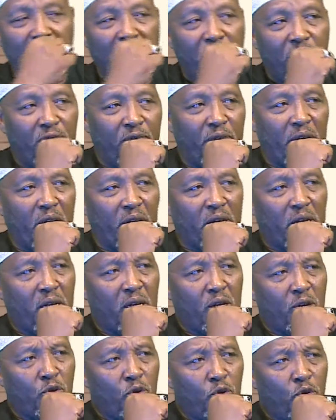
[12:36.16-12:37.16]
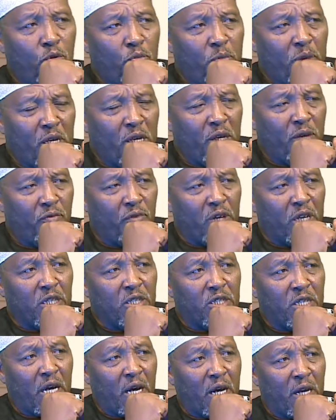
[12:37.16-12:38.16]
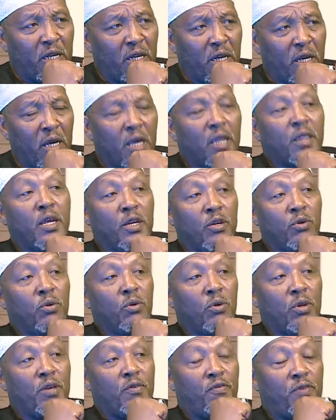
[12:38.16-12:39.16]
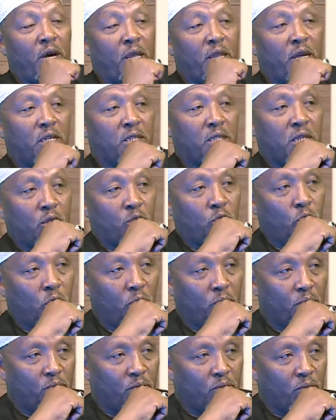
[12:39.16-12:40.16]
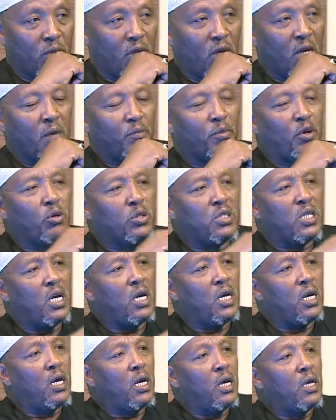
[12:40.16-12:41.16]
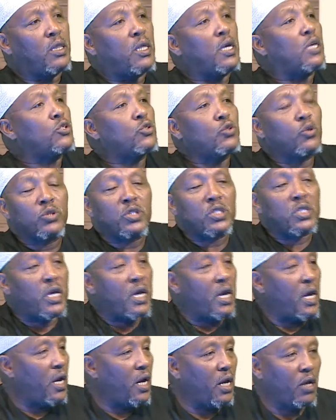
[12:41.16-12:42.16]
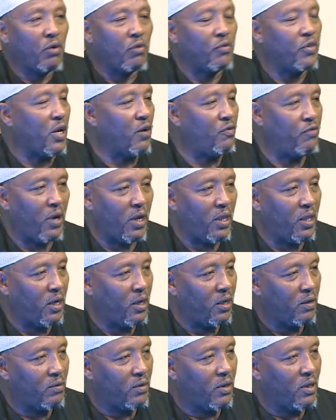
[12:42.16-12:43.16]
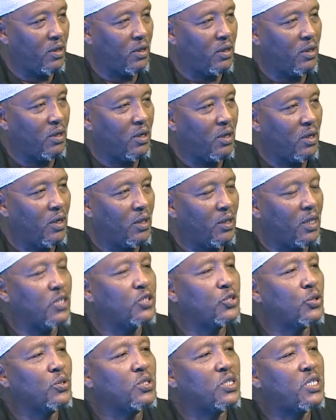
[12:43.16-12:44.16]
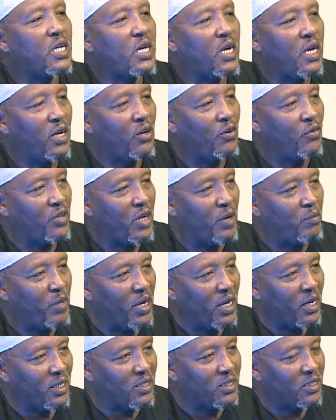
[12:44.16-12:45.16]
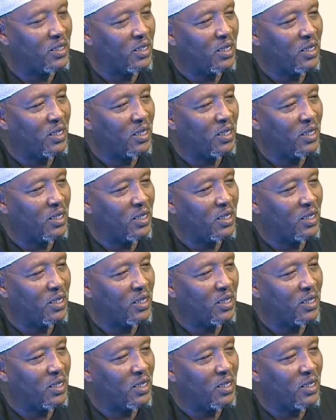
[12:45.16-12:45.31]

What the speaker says: very gloomy, very sad, then you know the father is at home. Because they are so scared of their father. They are so scared of their parents.